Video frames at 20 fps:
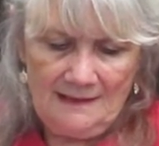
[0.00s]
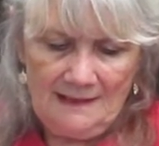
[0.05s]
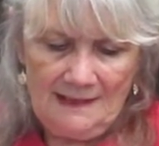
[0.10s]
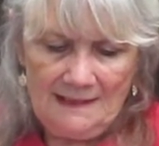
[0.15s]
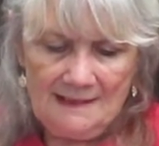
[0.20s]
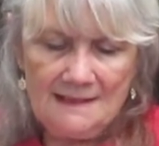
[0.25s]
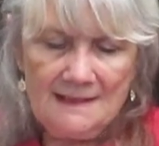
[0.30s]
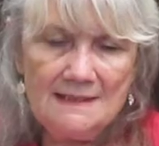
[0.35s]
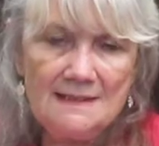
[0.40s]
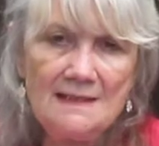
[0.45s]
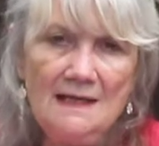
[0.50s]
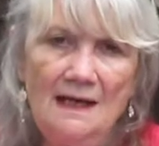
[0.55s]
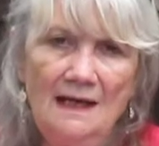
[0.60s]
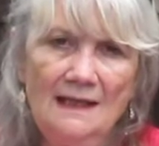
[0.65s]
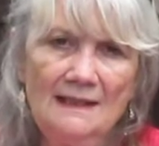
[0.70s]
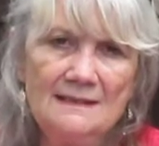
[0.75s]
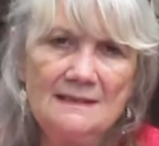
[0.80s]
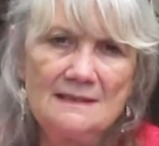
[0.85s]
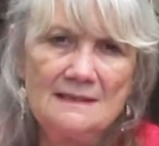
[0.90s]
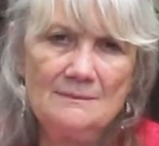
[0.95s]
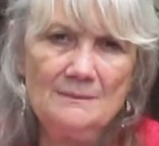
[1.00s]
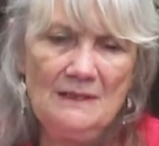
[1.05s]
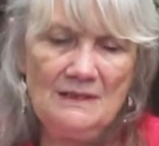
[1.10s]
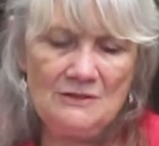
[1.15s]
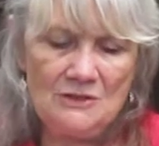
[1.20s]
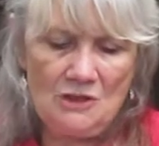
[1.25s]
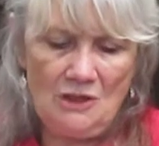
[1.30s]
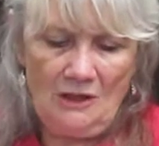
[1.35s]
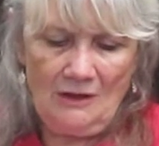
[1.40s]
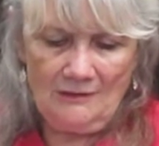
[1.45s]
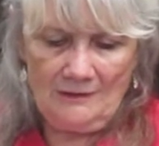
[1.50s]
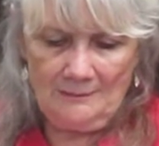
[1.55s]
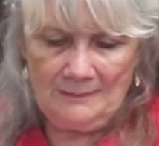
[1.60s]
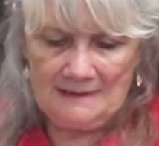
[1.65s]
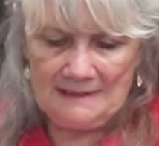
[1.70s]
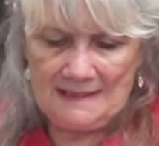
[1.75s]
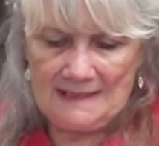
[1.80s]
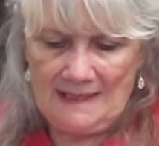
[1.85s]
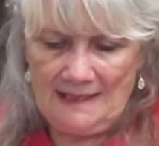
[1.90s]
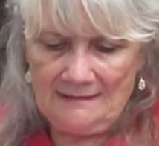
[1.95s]
and he died the most
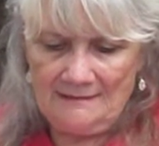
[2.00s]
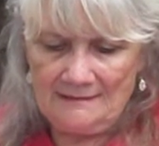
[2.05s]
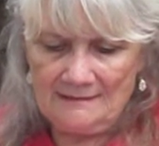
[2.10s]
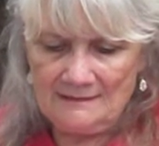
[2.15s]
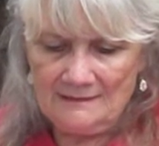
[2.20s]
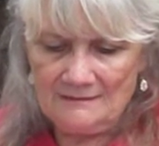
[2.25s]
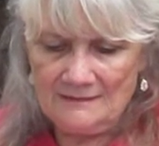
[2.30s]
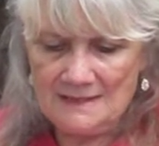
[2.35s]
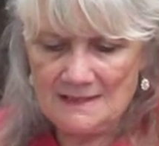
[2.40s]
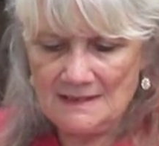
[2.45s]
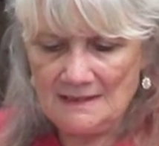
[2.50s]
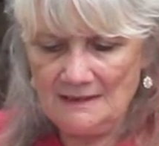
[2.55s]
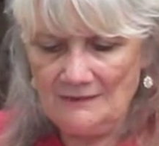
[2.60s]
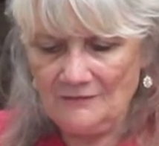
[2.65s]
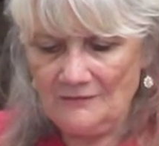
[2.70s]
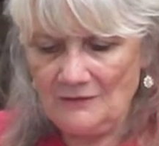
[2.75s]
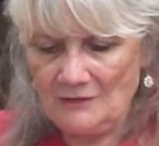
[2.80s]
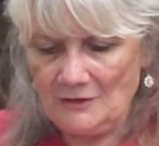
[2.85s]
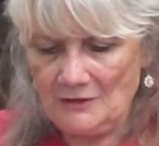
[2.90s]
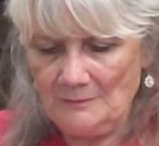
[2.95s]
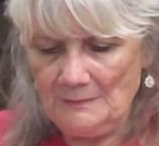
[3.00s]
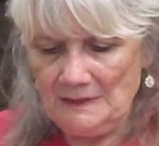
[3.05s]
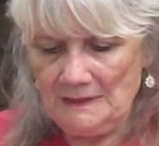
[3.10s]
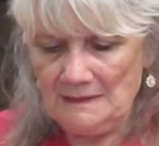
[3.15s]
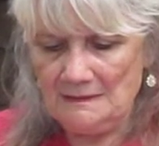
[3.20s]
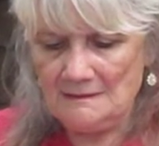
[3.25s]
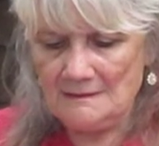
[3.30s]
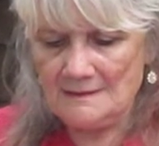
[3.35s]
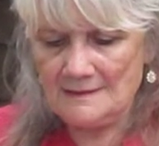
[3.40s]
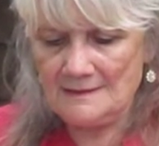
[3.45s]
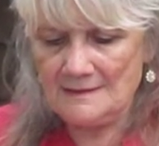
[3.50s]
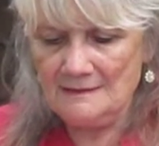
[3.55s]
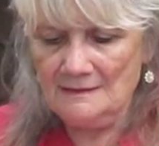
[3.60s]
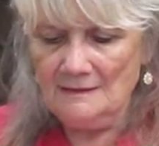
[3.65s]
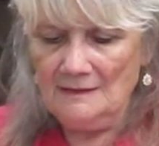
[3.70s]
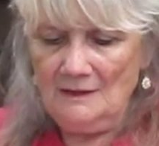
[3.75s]
horrible death reserved for criminals,